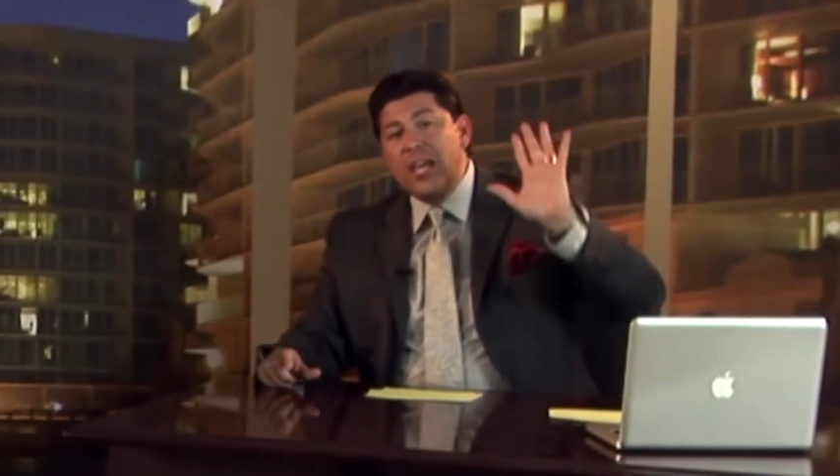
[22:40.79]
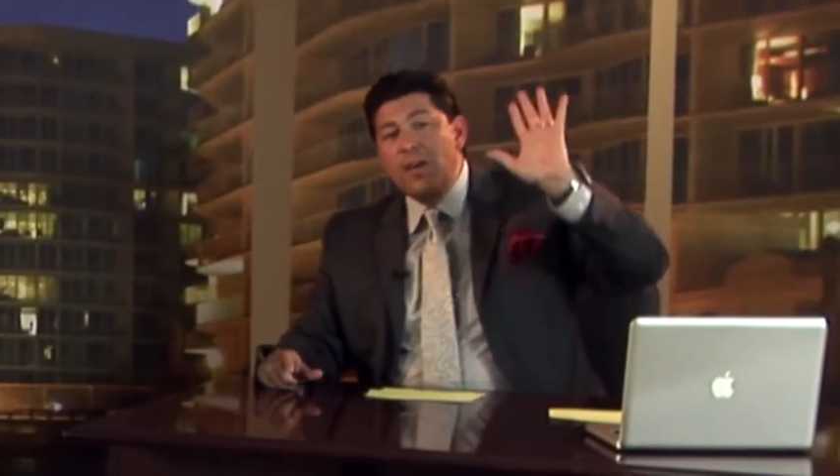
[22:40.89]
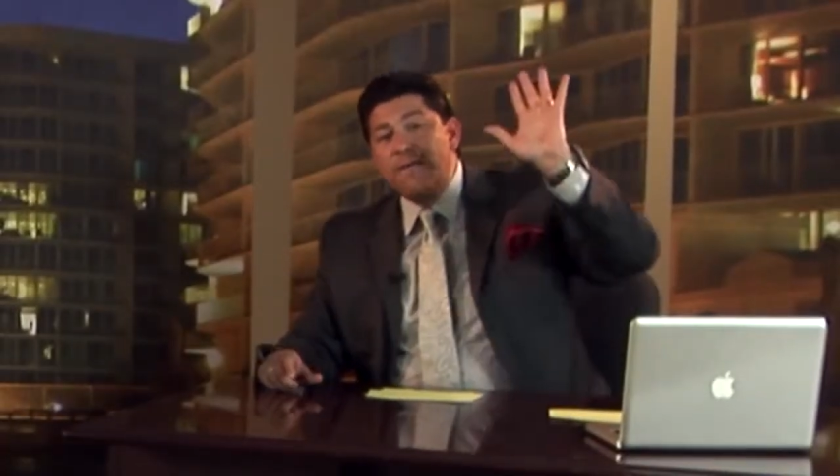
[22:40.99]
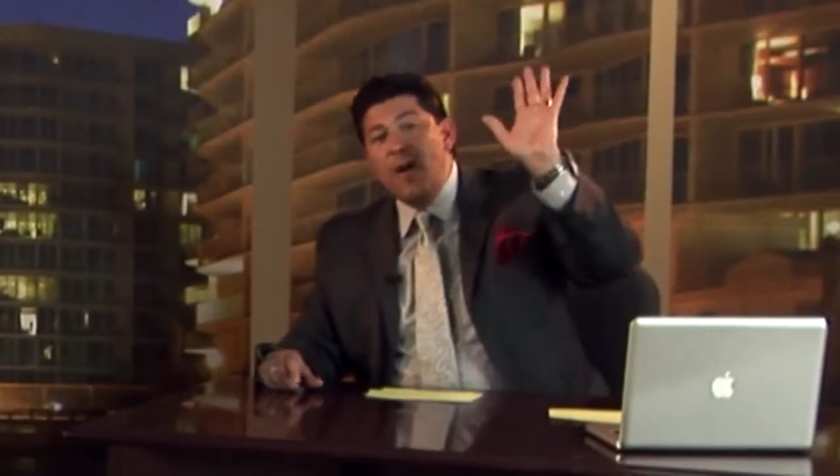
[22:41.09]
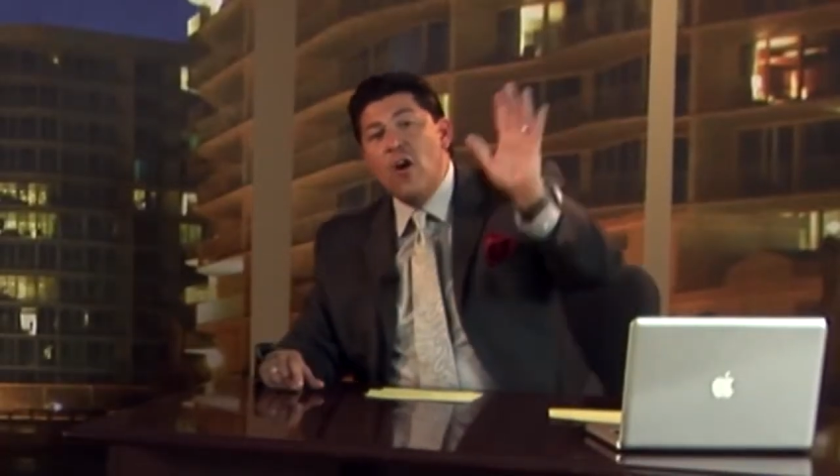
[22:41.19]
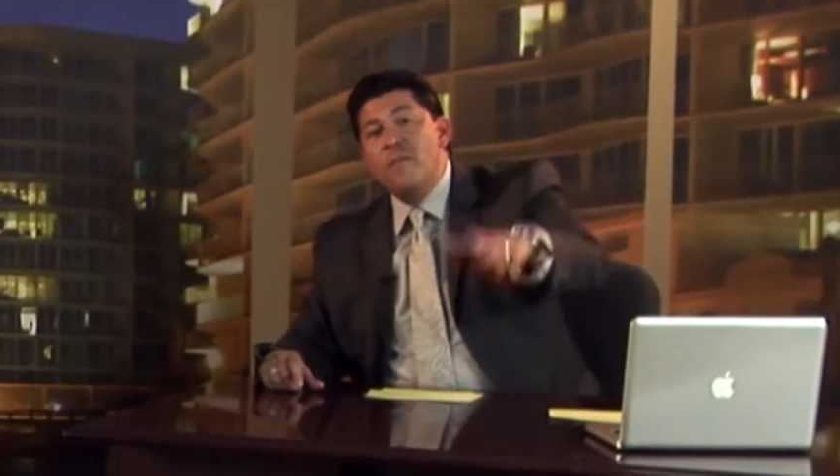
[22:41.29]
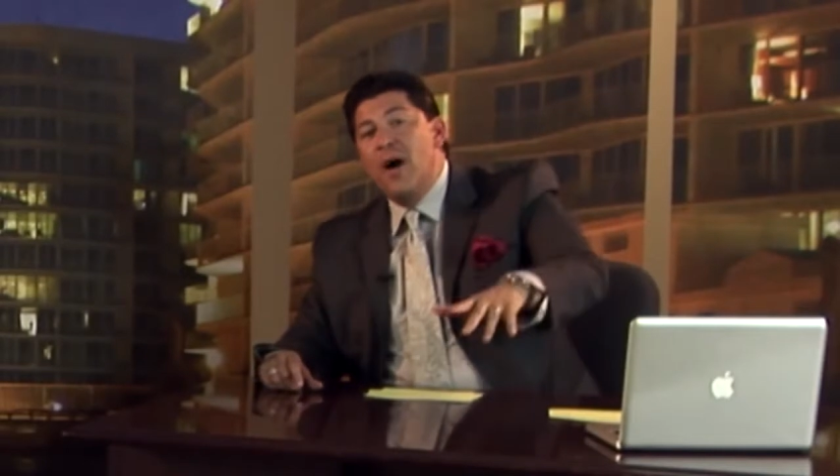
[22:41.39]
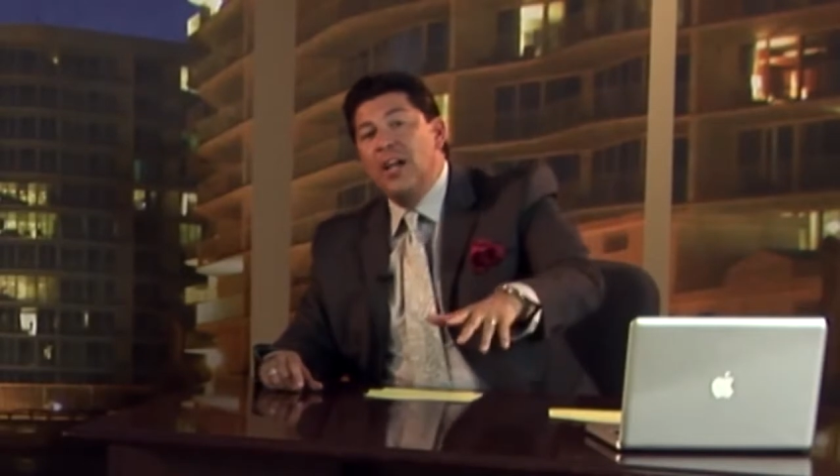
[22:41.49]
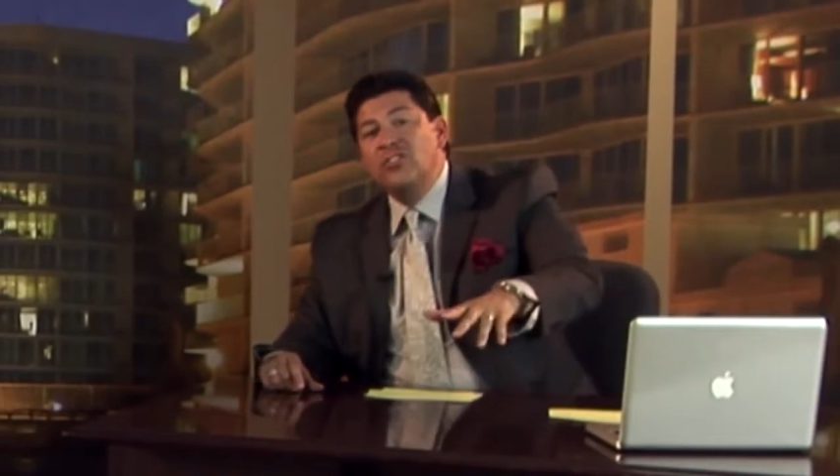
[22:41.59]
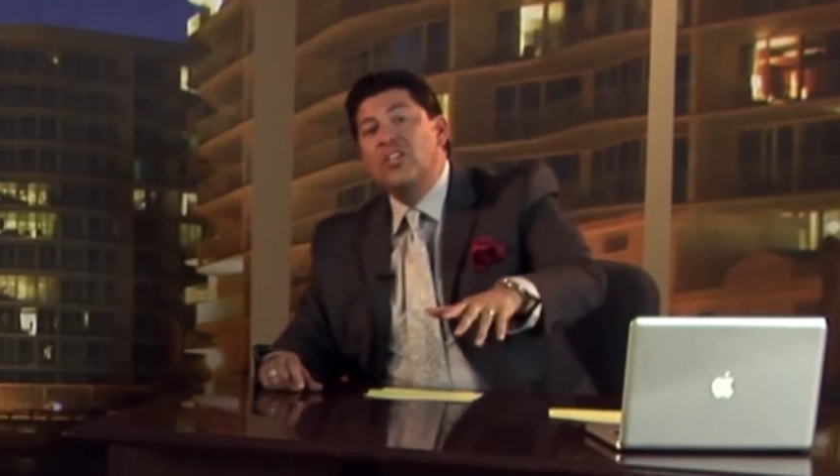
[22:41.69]
Thank you
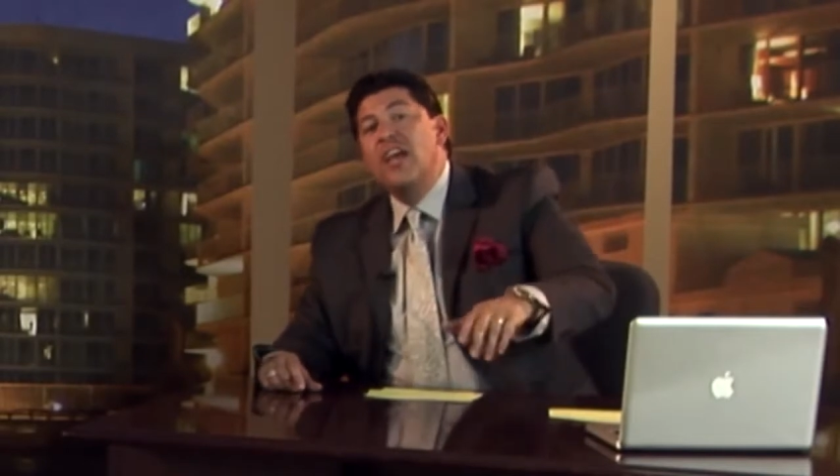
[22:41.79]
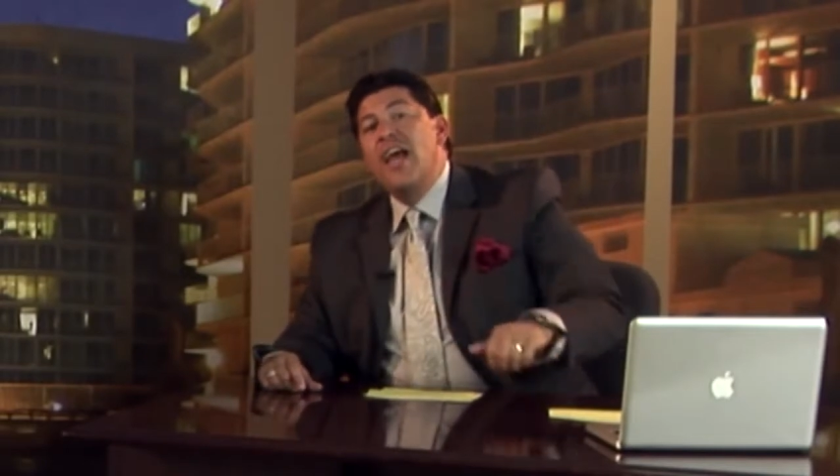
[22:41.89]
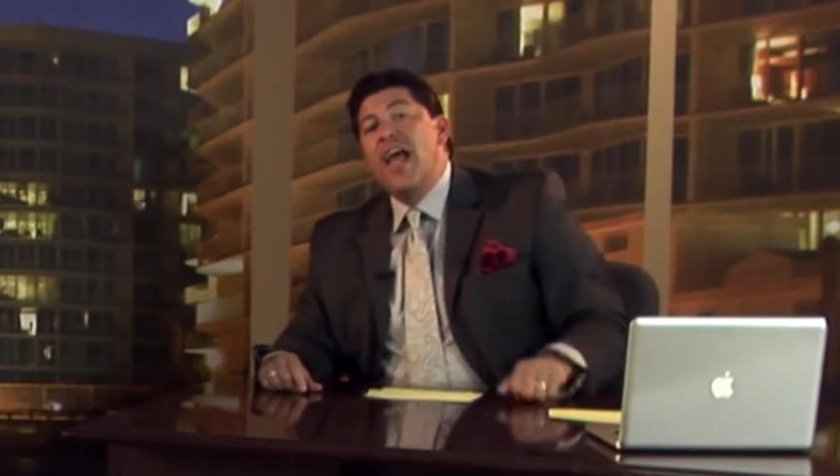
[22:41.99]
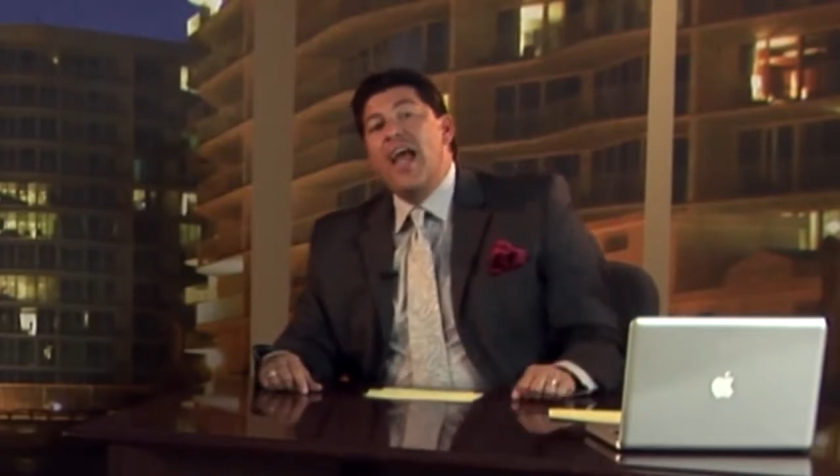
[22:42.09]
very much.